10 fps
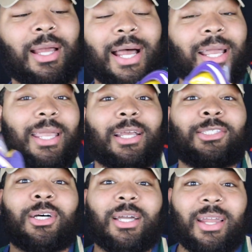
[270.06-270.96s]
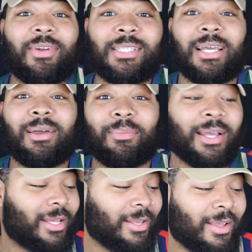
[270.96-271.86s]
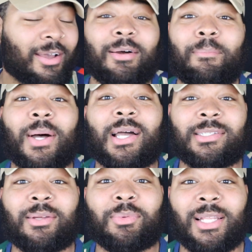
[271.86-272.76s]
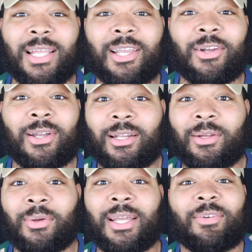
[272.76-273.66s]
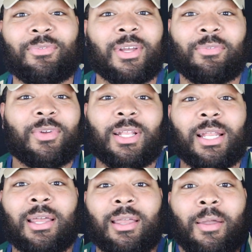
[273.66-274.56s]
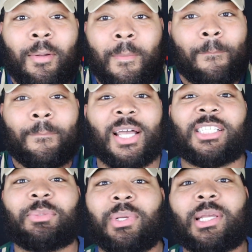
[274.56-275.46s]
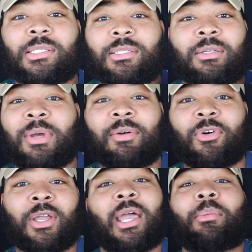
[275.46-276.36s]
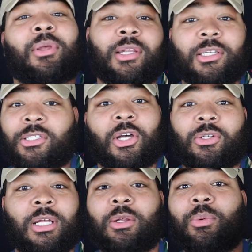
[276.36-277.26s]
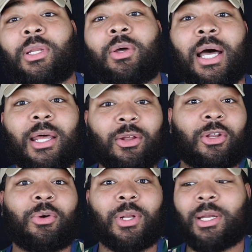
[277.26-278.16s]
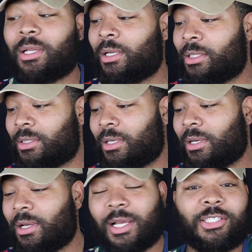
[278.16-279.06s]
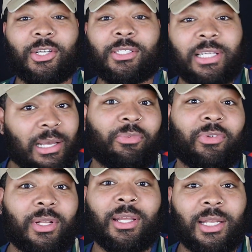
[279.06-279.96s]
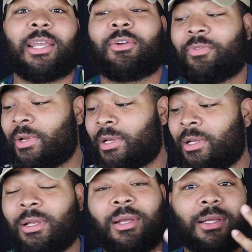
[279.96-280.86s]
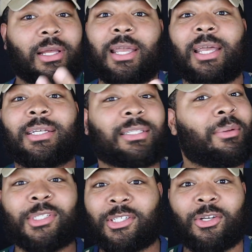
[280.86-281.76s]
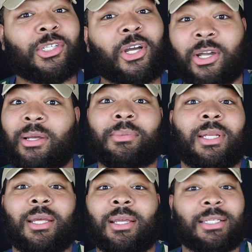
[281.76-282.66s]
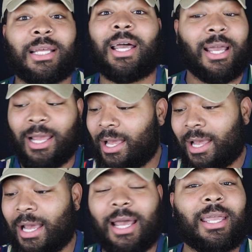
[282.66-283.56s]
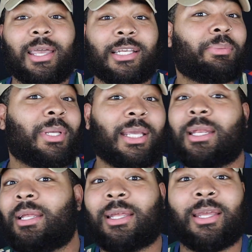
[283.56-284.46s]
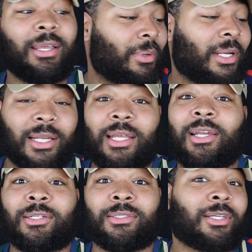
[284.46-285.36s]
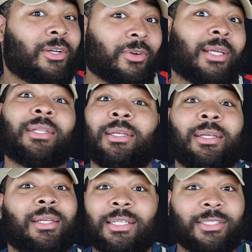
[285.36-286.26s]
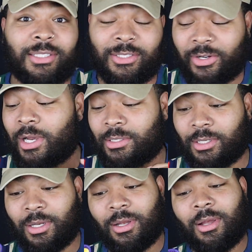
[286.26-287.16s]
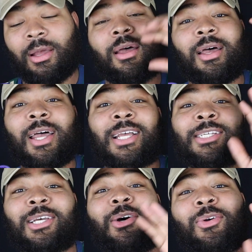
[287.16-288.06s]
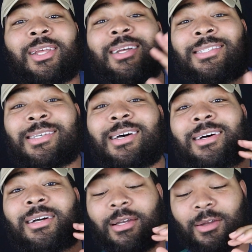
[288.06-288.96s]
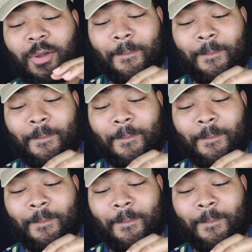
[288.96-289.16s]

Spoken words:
I can't talk. Every time I unbox something Laker colorway, I feel like my speech and my vocabulary just goes out the window. I don't know what it is. As you can see, I'm really a Laker fan. I guess I'm just going to chalk it up to that. Because I can't speak anything about the Lakers correctly. It's crazy. So the tongue.